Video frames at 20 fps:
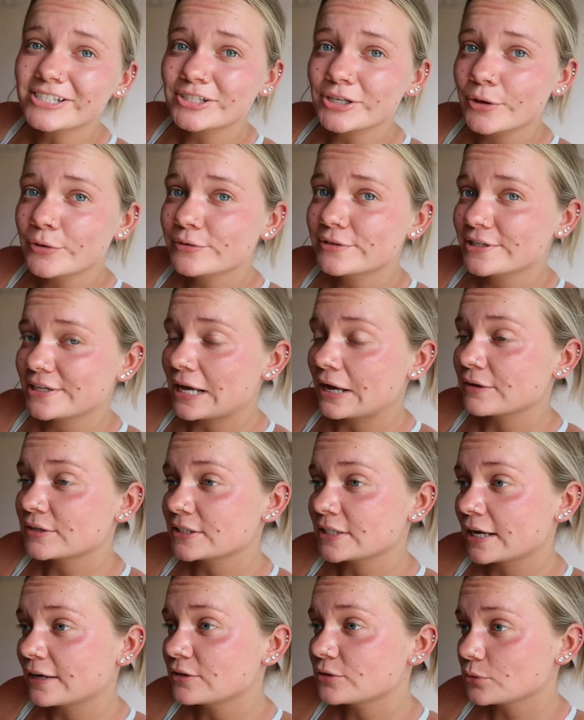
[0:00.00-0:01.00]
It's toasty
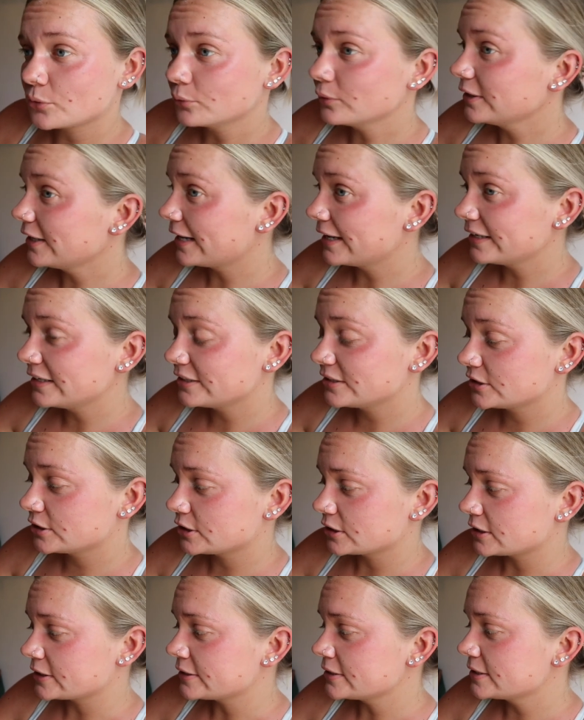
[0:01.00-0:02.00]
outside. It's only eighty
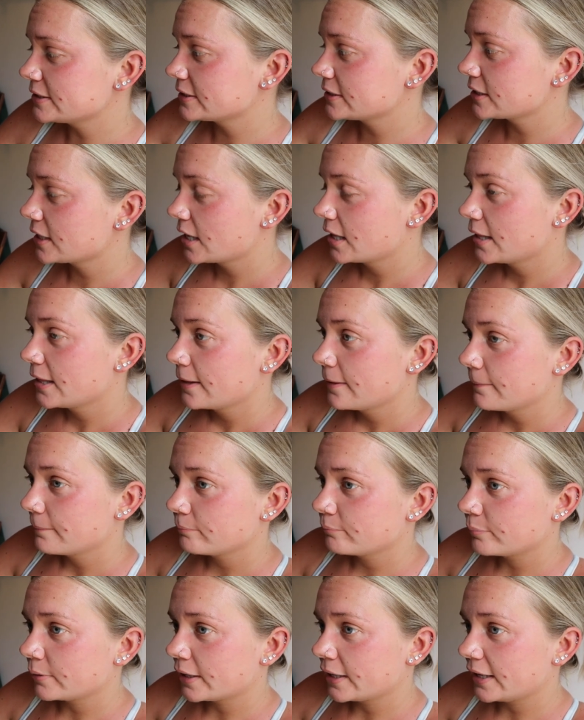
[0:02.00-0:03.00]
degrees,
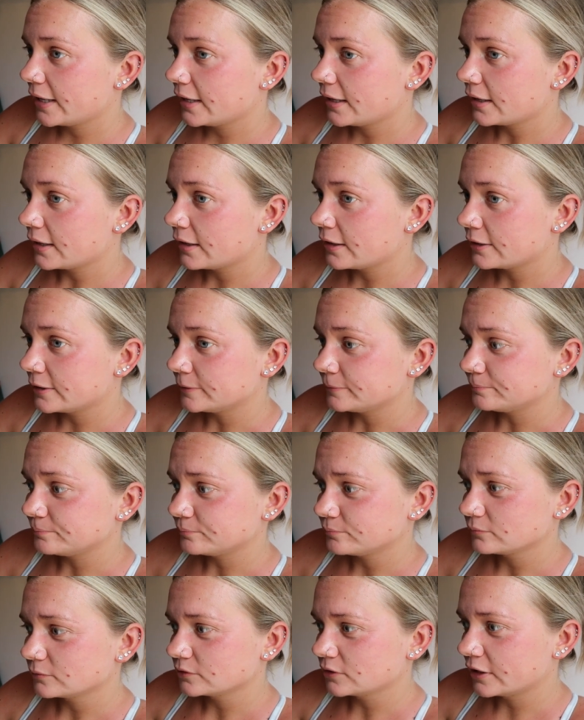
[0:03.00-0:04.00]
but
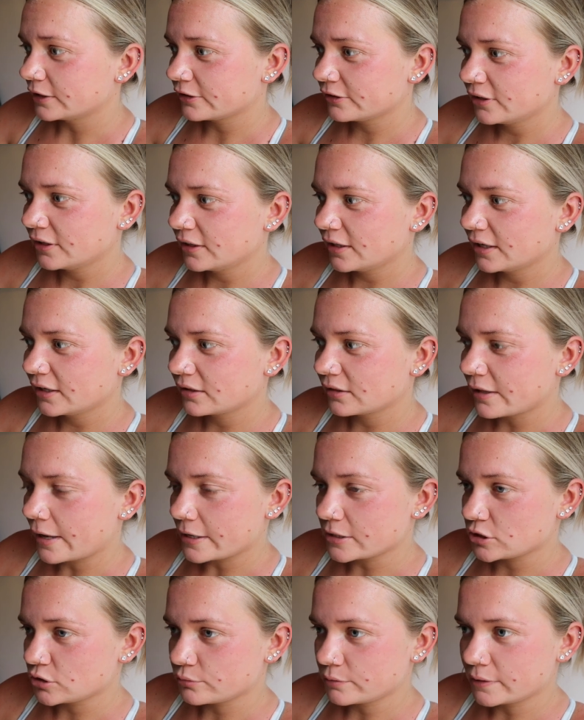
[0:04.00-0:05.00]
um, literally like
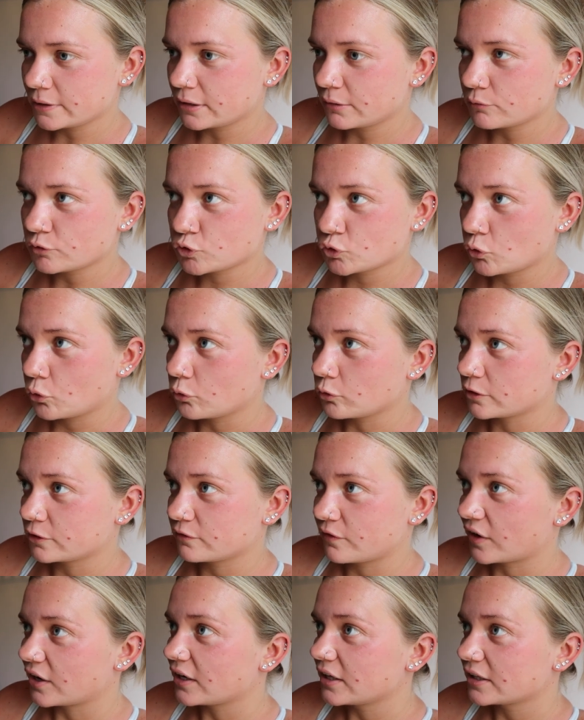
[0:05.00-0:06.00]
last week it was cold
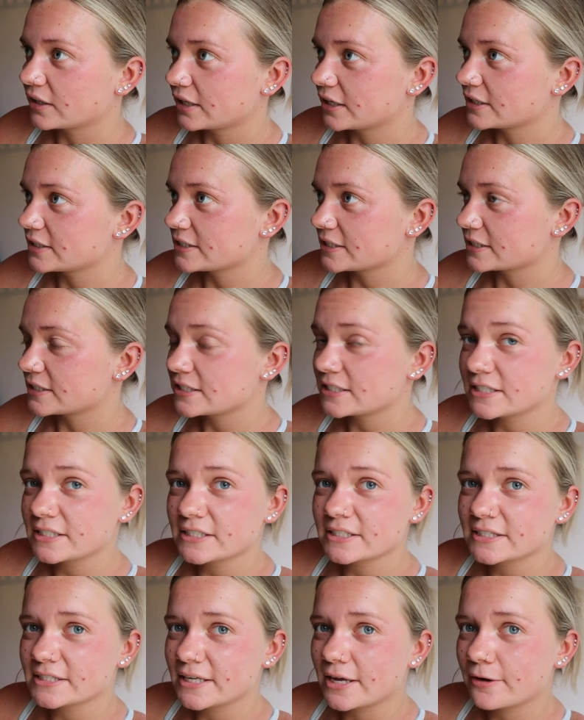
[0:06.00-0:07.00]
and rainy and like sixty.
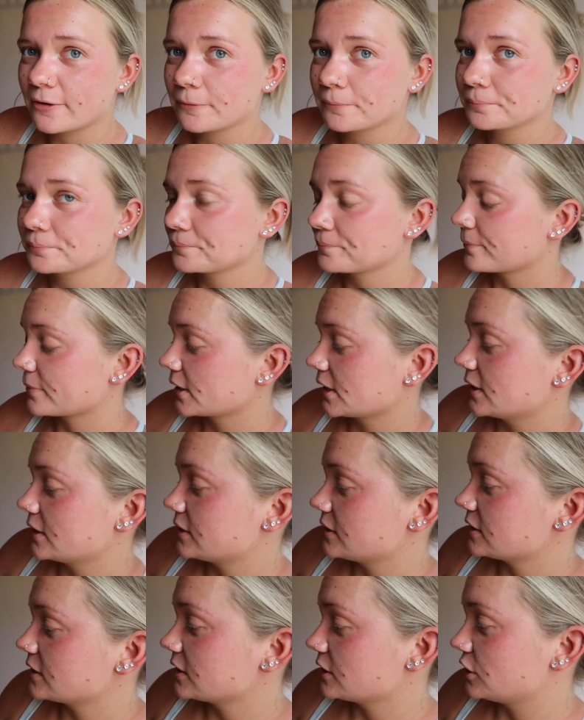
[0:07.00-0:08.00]
So
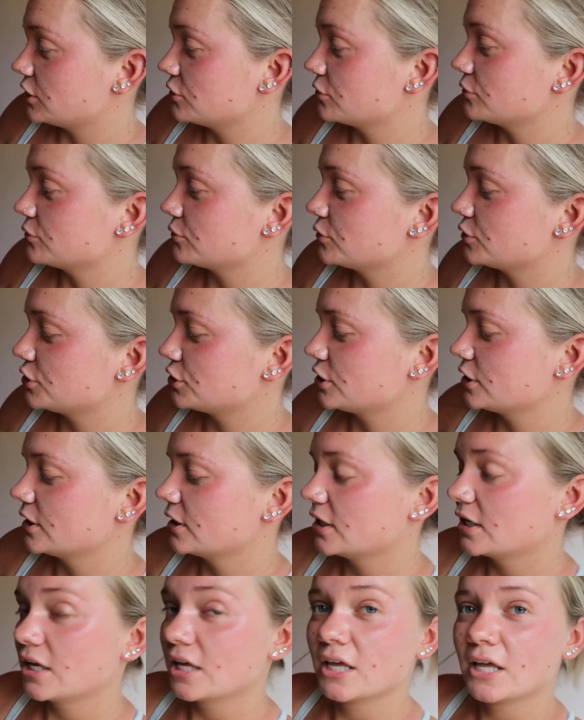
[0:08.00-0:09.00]
this is a huge,
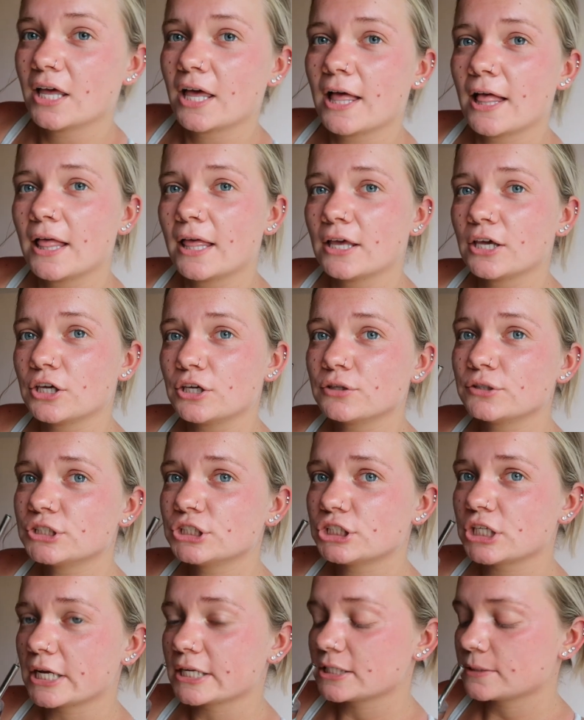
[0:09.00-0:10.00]
huge
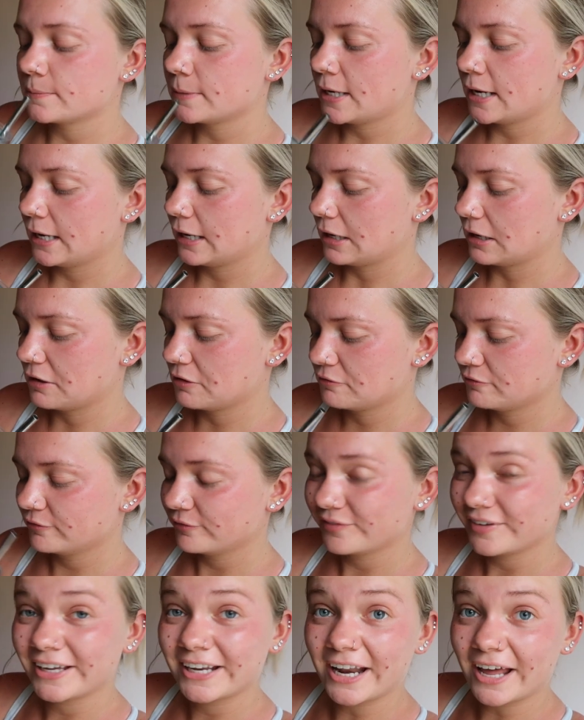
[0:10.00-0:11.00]
adjustment. I have
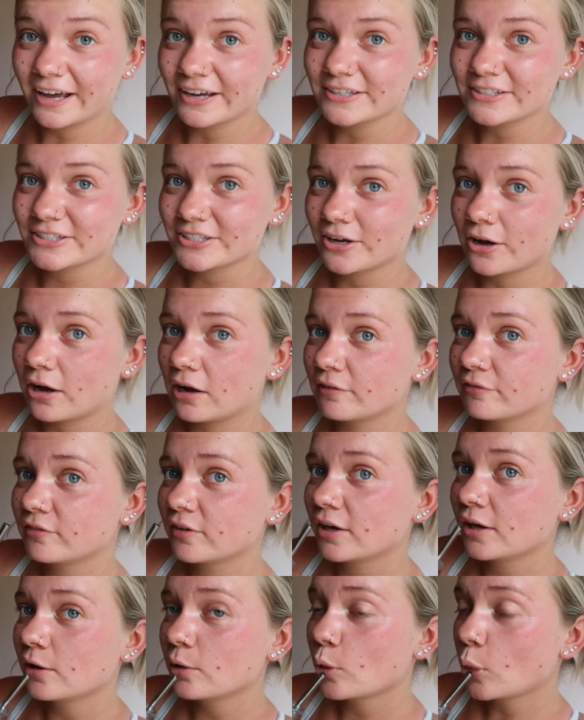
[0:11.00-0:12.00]
an iced
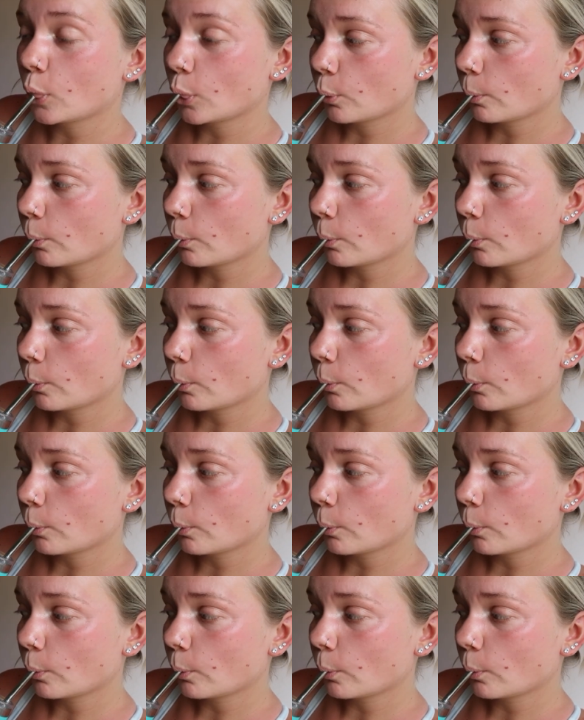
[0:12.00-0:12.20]
coffee.